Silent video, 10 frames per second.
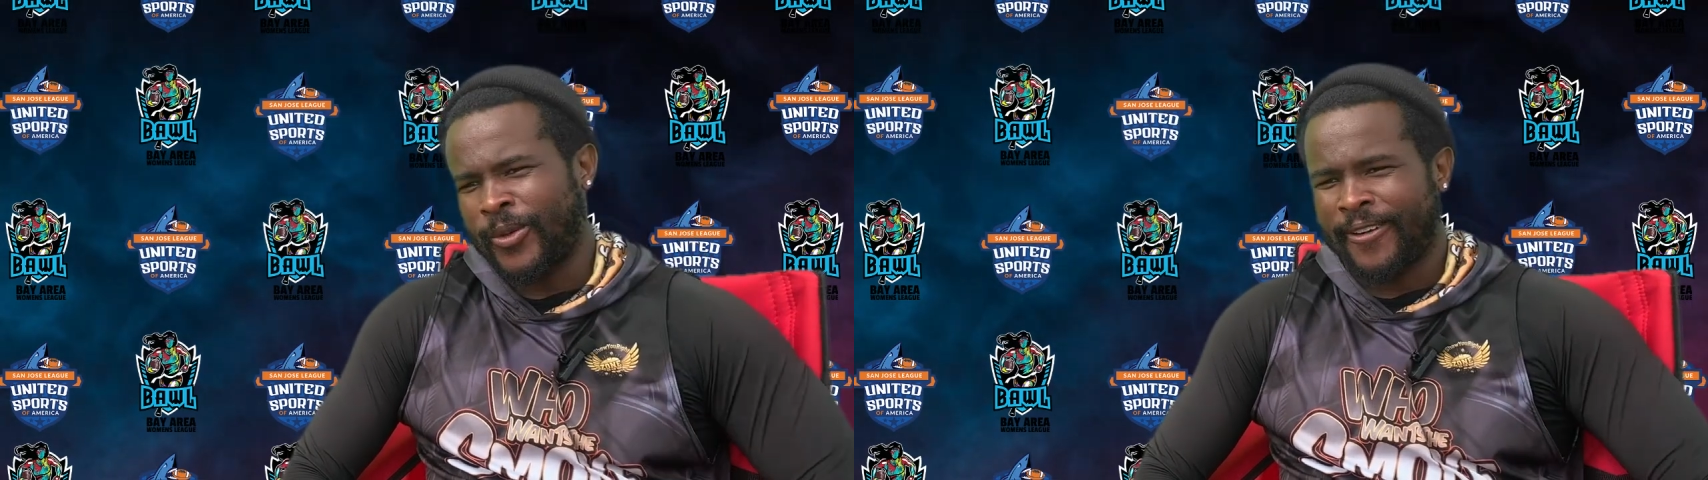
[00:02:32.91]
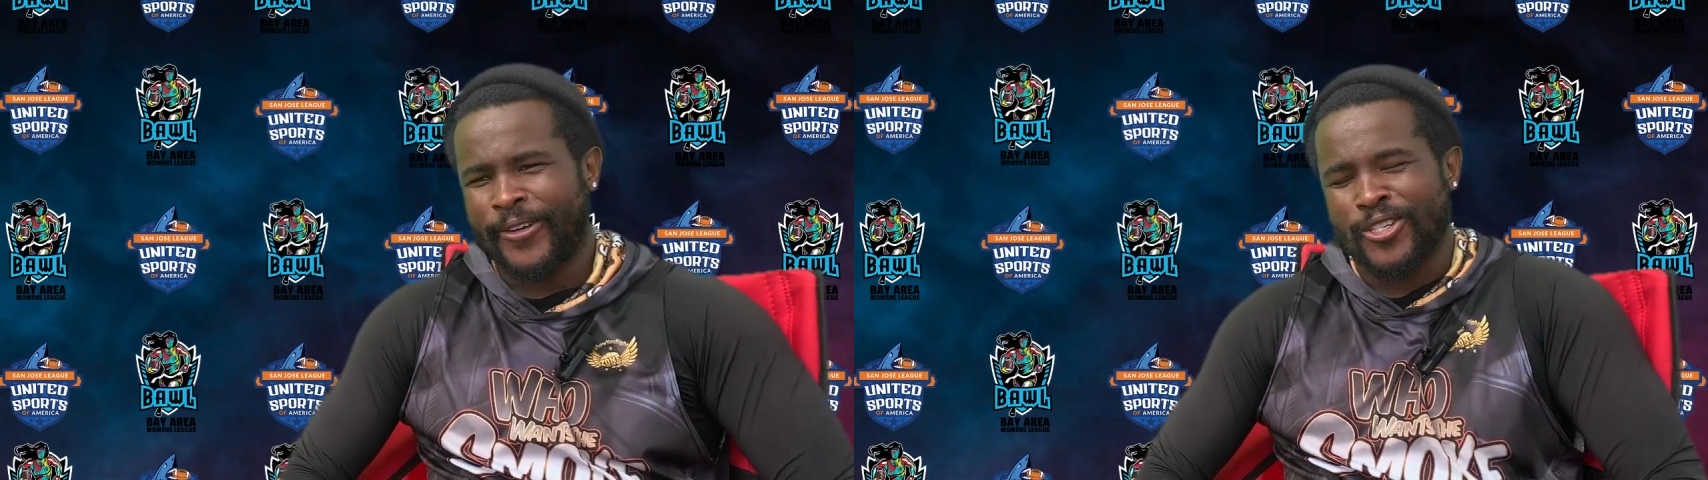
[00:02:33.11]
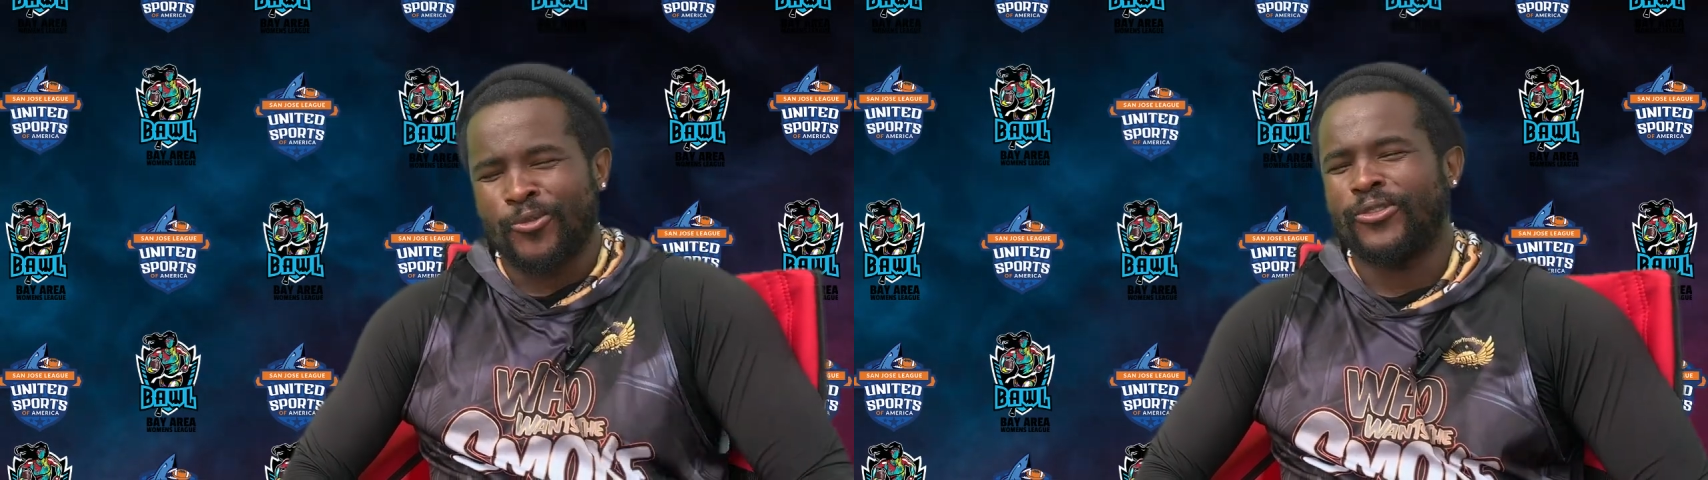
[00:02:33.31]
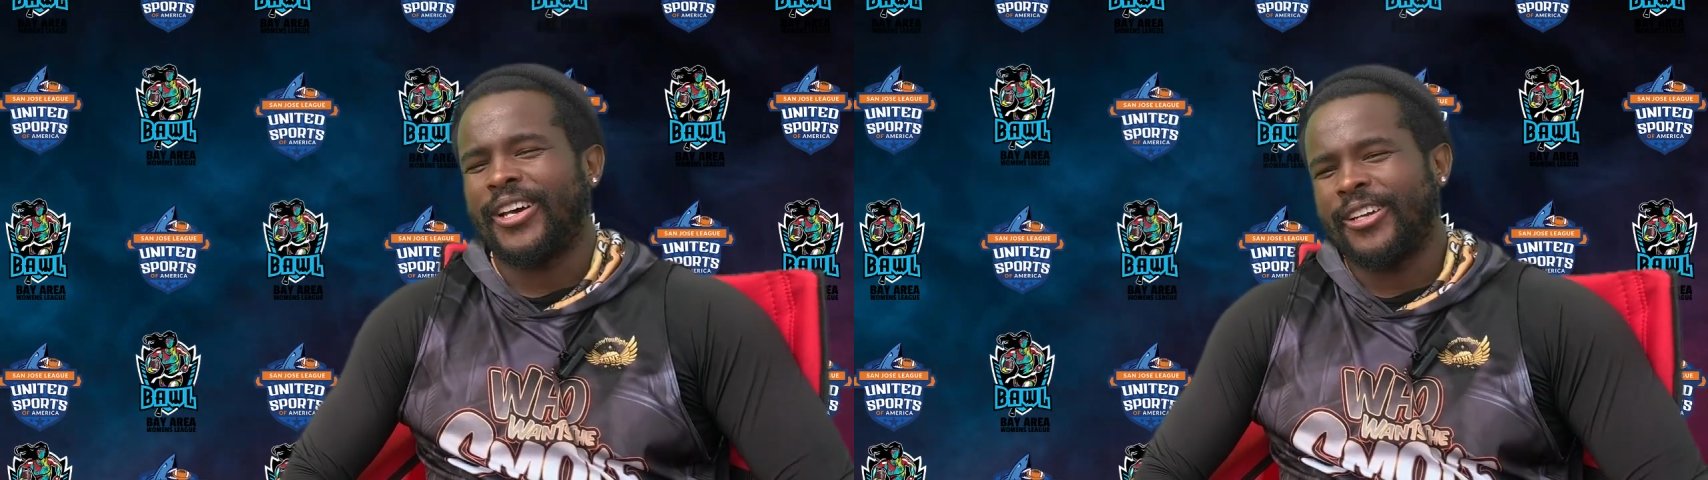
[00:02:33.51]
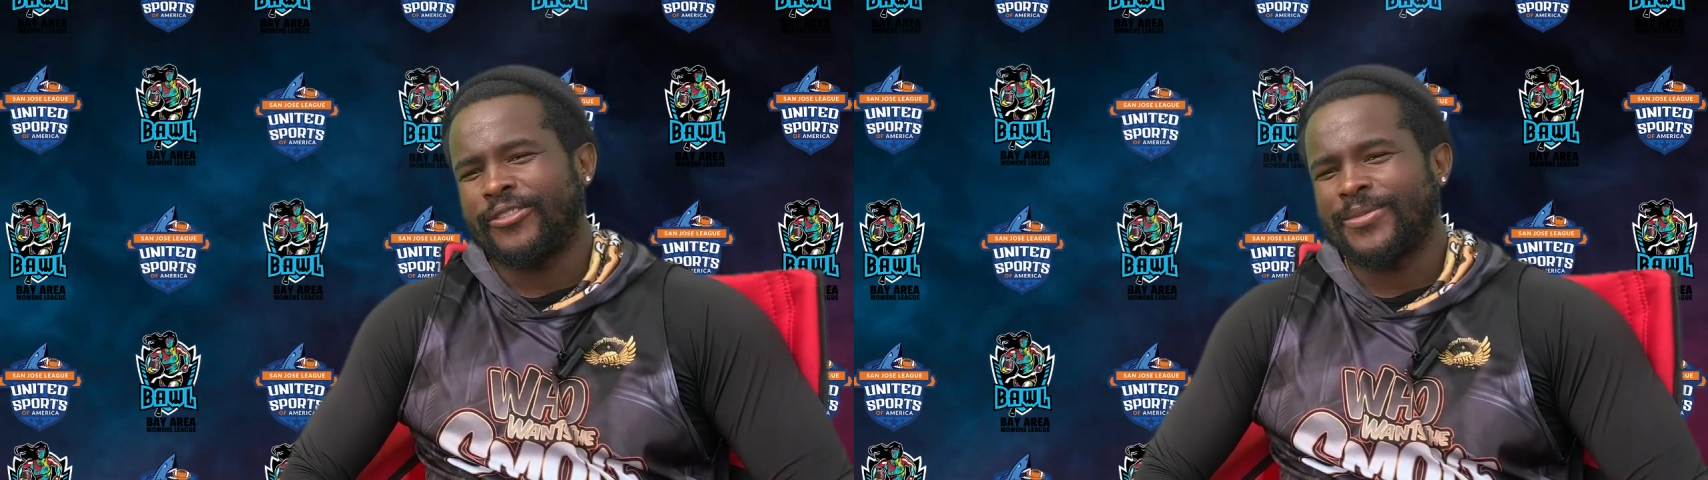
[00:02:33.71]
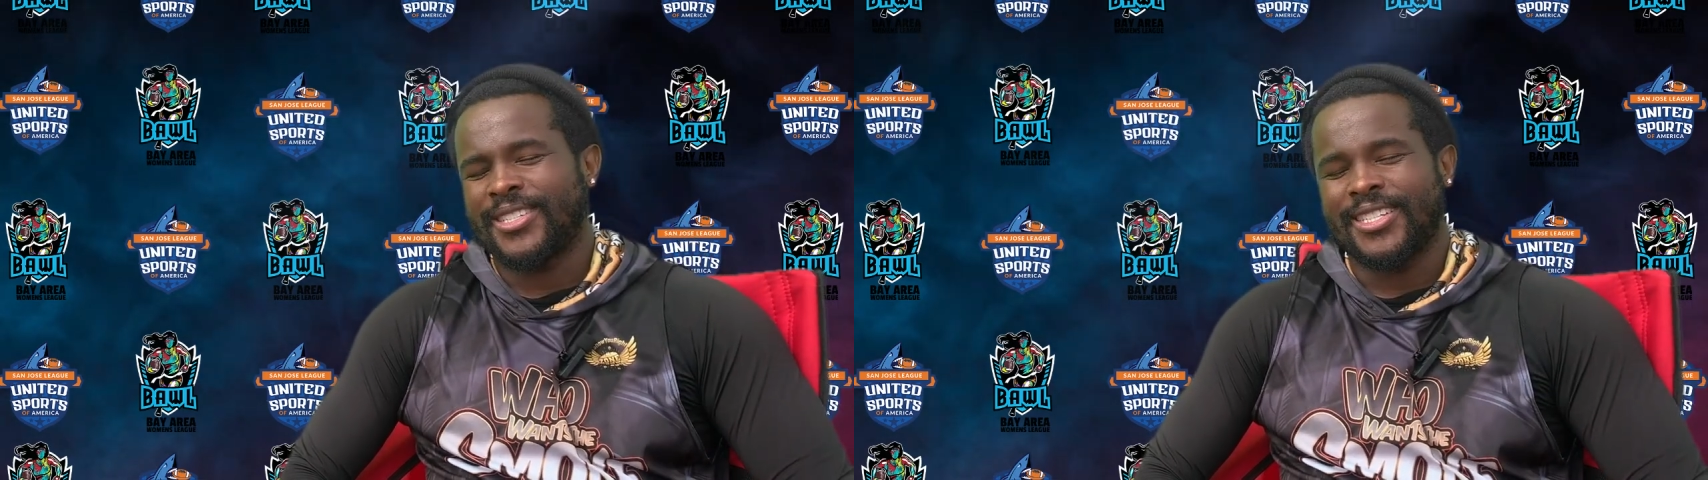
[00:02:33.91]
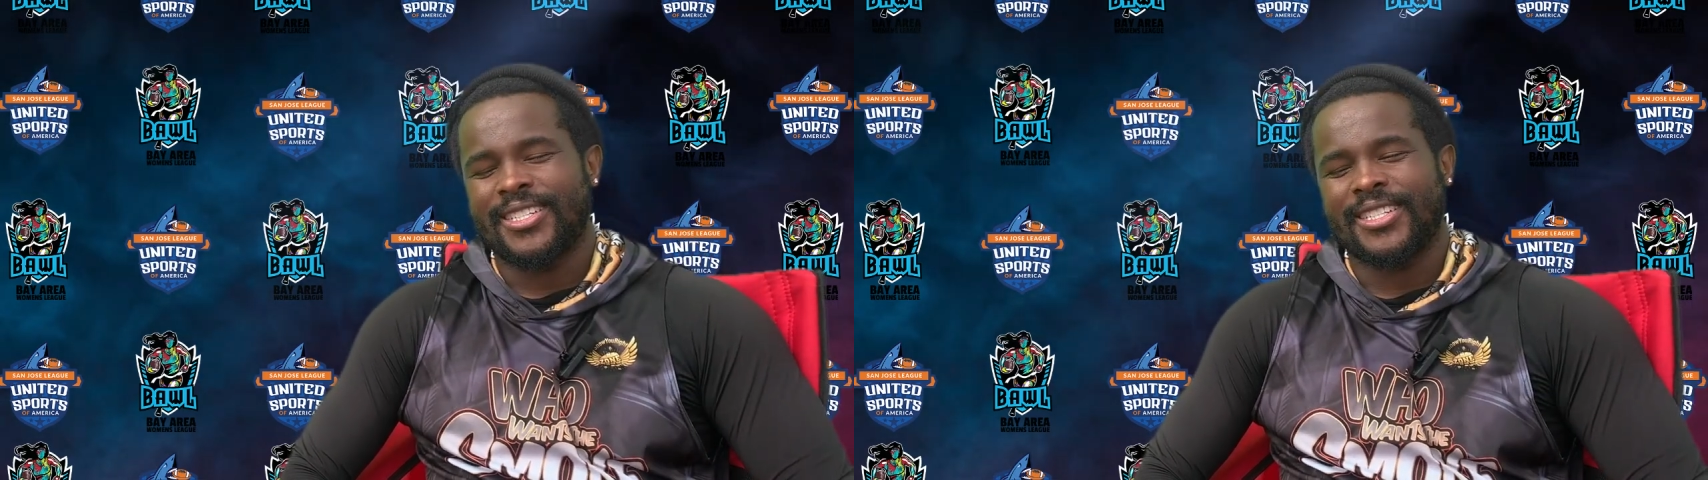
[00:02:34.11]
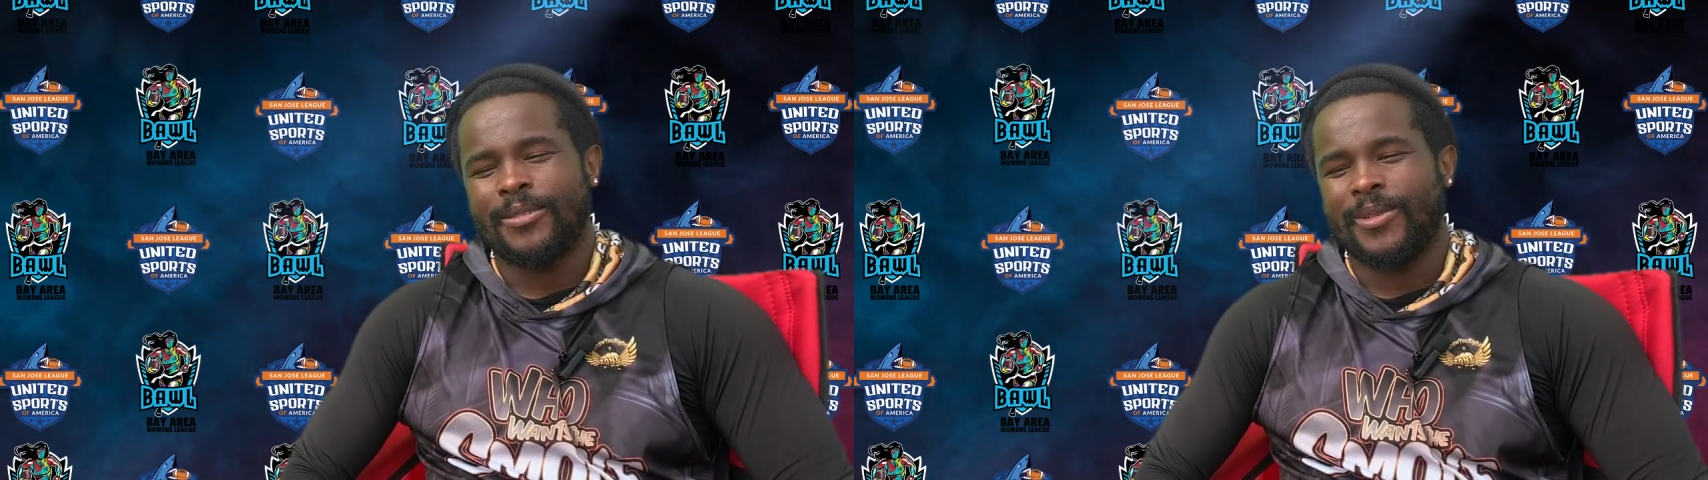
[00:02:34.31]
when I first moved out here from Tennessee.